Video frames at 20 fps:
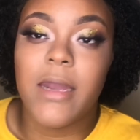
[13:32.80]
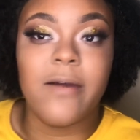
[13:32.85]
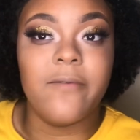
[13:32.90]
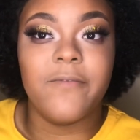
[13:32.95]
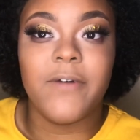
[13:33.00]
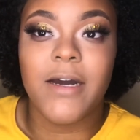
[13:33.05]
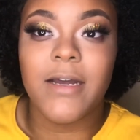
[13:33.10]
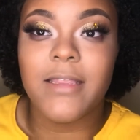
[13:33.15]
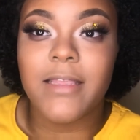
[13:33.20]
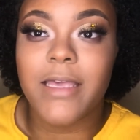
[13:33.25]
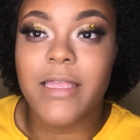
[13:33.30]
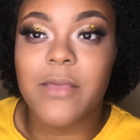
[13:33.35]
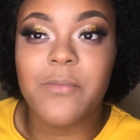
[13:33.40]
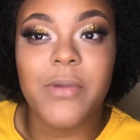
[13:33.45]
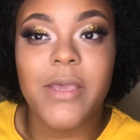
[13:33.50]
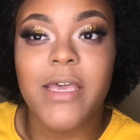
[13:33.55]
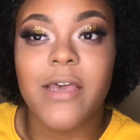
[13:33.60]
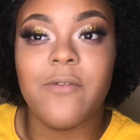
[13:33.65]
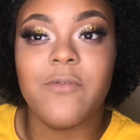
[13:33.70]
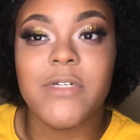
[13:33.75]
I'm finally at the
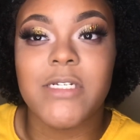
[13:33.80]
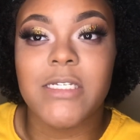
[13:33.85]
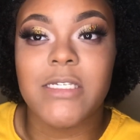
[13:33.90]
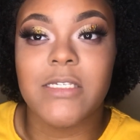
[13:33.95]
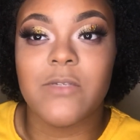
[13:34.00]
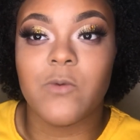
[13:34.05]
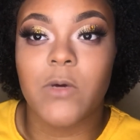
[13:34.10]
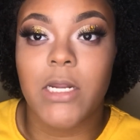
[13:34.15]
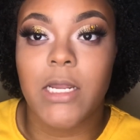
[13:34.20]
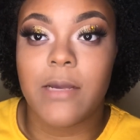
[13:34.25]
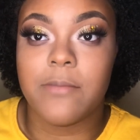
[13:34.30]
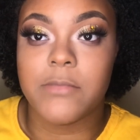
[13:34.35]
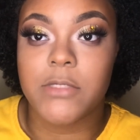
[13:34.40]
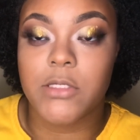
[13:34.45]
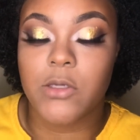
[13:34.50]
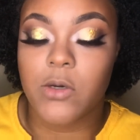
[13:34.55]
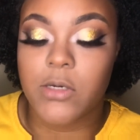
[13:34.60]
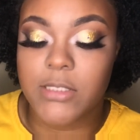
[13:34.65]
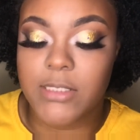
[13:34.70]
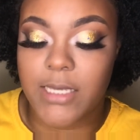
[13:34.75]
pan, which is what I'm
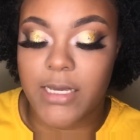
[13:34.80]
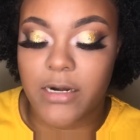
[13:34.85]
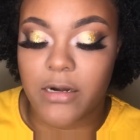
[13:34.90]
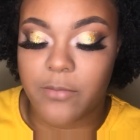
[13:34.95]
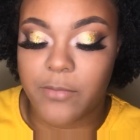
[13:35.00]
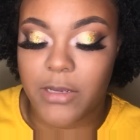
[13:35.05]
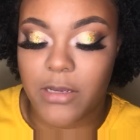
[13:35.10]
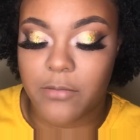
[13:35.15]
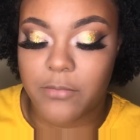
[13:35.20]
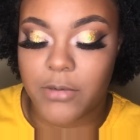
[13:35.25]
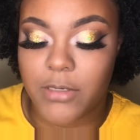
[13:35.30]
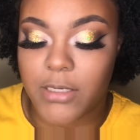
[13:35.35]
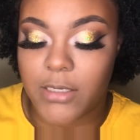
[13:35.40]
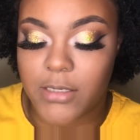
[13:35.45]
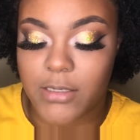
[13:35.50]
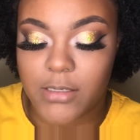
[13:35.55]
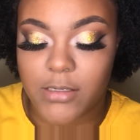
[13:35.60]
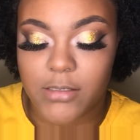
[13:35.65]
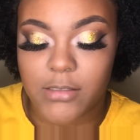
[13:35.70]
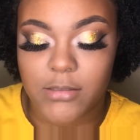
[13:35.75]
so excited about
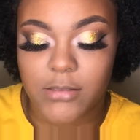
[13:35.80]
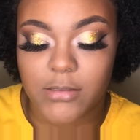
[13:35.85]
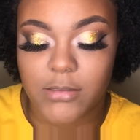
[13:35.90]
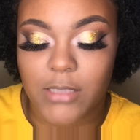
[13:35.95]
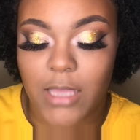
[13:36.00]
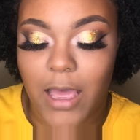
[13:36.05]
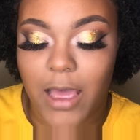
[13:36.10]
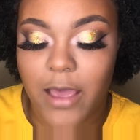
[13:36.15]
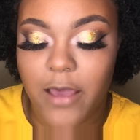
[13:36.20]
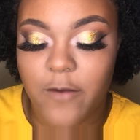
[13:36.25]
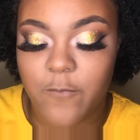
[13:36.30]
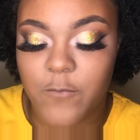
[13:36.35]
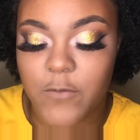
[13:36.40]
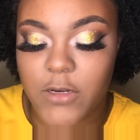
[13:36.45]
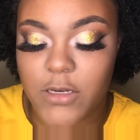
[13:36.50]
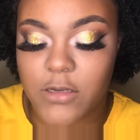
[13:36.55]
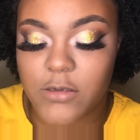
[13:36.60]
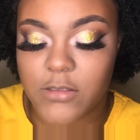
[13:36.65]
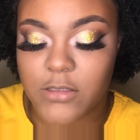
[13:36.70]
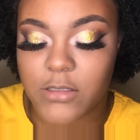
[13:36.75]
because I have been
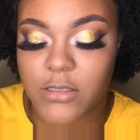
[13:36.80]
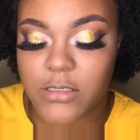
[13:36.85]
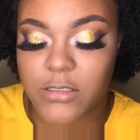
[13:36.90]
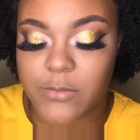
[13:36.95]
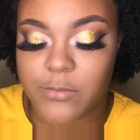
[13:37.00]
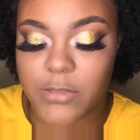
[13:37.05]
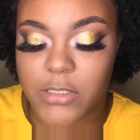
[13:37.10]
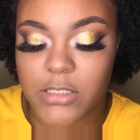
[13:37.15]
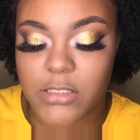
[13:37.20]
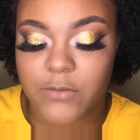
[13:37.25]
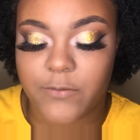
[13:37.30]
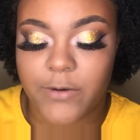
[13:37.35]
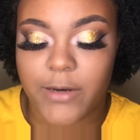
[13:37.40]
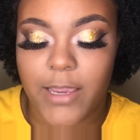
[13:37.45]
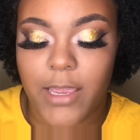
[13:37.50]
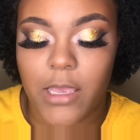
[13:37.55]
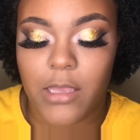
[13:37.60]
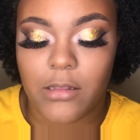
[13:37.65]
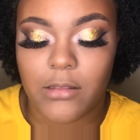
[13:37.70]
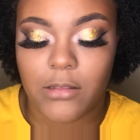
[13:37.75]
using this blush for
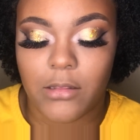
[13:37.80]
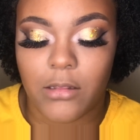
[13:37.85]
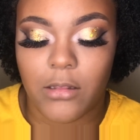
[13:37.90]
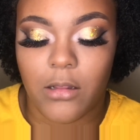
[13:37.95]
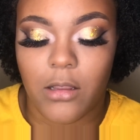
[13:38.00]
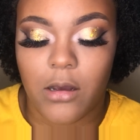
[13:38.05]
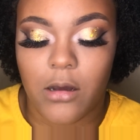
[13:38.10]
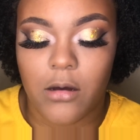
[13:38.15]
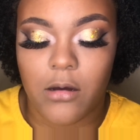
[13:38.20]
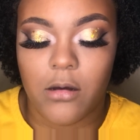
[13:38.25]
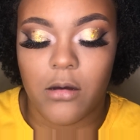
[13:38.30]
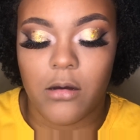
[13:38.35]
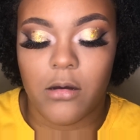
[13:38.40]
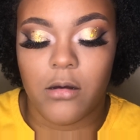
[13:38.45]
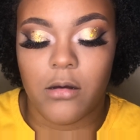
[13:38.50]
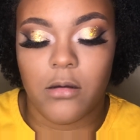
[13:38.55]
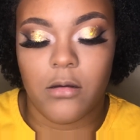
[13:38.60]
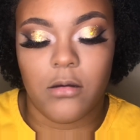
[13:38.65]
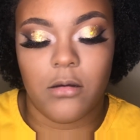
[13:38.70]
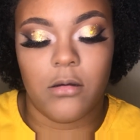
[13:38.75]
a
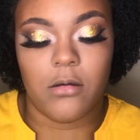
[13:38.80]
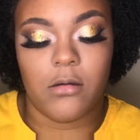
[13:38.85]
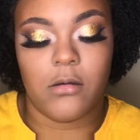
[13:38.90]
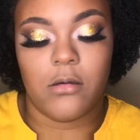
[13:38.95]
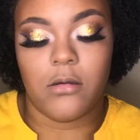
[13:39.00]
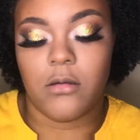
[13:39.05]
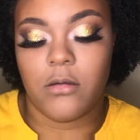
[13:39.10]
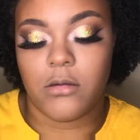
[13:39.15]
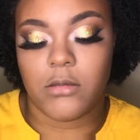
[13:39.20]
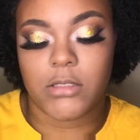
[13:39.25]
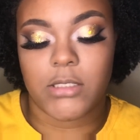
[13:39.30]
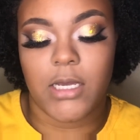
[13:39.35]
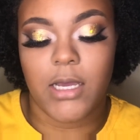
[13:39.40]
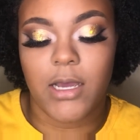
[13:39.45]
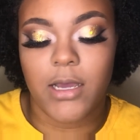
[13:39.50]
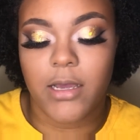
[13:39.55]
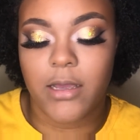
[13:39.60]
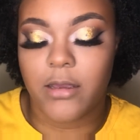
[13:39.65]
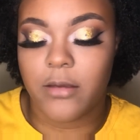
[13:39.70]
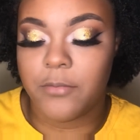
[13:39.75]
long
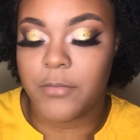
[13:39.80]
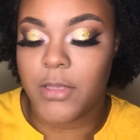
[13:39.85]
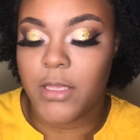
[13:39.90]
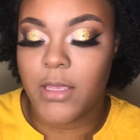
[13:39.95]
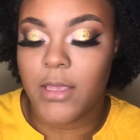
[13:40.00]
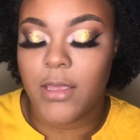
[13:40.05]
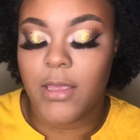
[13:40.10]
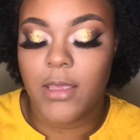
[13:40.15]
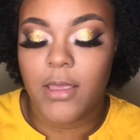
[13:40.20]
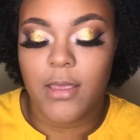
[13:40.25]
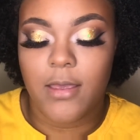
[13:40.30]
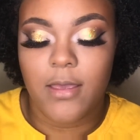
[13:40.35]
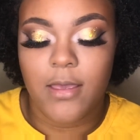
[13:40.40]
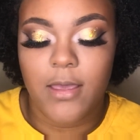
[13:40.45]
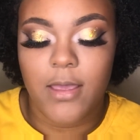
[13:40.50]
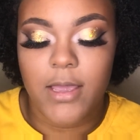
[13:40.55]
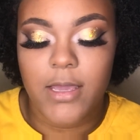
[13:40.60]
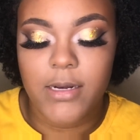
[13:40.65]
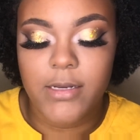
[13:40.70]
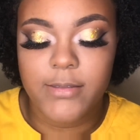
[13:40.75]
time
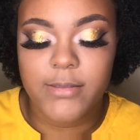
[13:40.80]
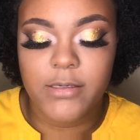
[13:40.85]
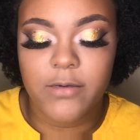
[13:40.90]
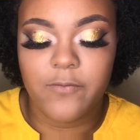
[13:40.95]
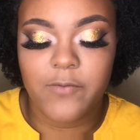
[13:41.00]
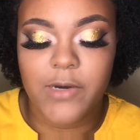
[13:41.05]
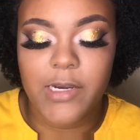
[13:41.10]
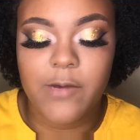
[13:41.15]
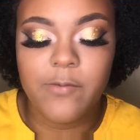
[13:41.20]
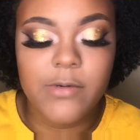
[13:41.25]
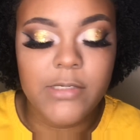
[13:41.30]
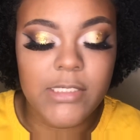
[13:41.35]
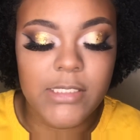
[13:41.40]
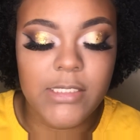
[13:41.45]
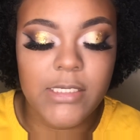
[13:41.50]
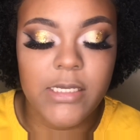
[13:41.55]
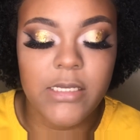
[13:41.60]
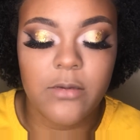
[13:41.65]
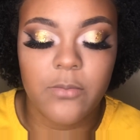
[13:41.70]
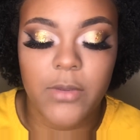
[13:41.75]
and it took forever just
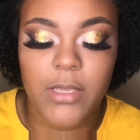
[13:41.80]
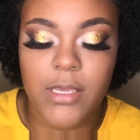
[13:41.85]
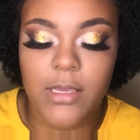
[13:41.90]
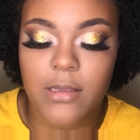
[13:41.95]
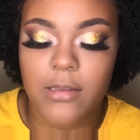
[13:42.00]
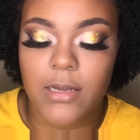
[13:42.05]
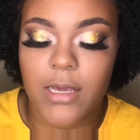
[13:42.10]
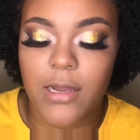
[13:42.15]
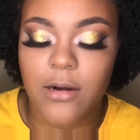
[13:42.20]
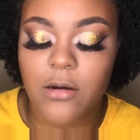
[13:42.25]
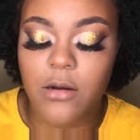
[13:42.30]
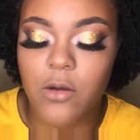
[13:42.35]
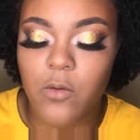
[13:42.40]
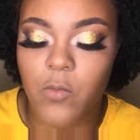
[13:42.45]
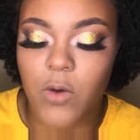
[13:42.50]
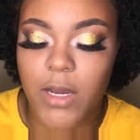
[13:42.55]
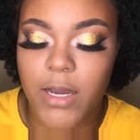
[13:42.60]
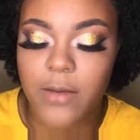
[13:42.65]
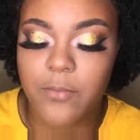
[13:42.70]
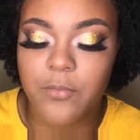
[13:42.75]
to get the pan. I don't know
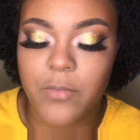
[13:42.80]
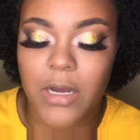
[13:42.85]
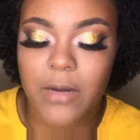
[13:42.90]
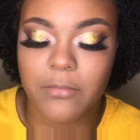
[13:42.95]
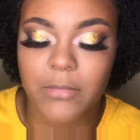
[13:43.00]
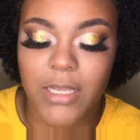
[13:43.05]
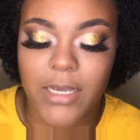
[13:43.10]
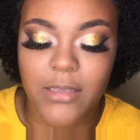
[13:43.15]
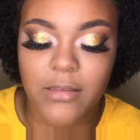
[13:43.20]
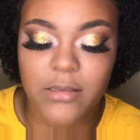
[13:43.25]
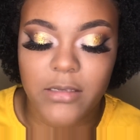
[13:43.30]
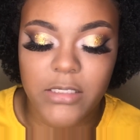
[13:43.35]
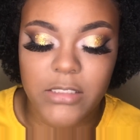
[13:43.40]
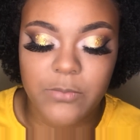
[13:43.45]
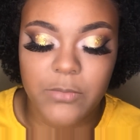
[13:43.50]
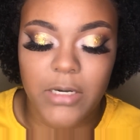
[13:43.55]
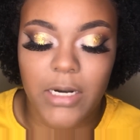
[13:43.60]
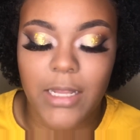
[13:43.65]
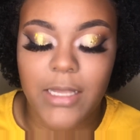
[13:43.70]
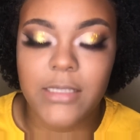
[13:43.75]
why I'm like this,
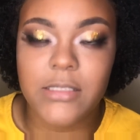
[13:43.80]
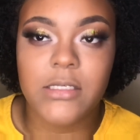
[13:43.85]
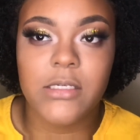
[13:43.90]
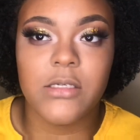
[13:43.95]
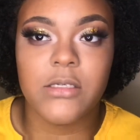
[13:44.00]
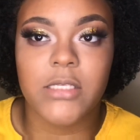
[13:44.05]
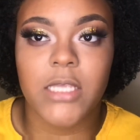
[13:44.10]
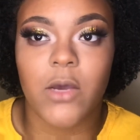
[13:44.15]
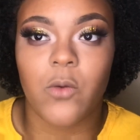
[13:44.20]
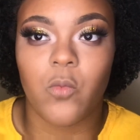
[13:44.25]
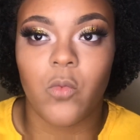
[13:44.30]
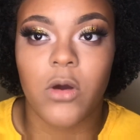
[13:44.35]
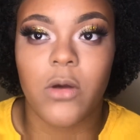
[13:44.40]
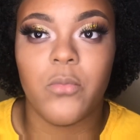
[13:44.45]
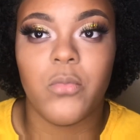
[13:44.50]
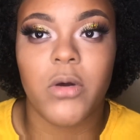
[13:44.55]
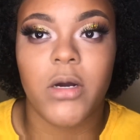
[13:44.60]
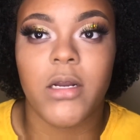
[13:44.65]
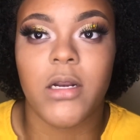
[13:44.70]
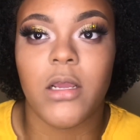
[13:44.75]
but I like to use like one
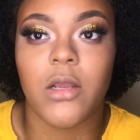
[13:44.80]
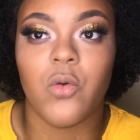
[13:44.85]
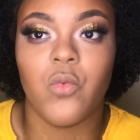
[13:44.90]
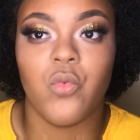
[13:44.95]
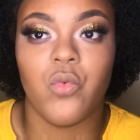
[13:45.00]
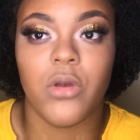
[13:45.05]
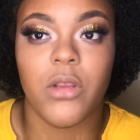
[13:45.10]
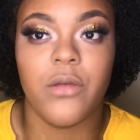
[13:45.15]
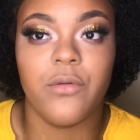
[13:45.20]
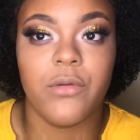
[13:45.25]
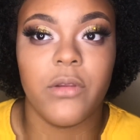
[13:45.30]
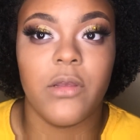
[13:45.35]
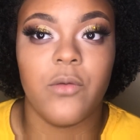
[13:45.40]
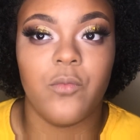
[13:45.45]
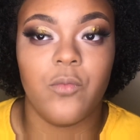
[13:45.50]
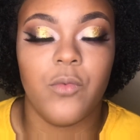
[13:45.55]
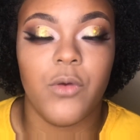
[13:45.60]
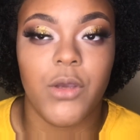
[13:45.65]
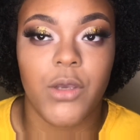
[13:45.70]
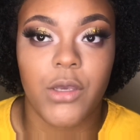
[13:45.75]
product really
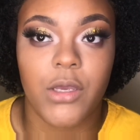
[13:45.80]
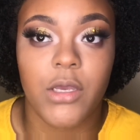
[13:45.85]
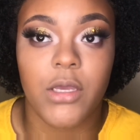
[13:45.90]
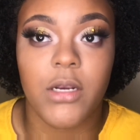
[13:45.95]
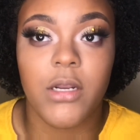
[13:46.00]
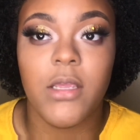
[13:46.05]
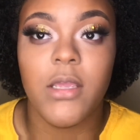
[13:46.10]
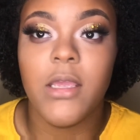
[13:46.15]
good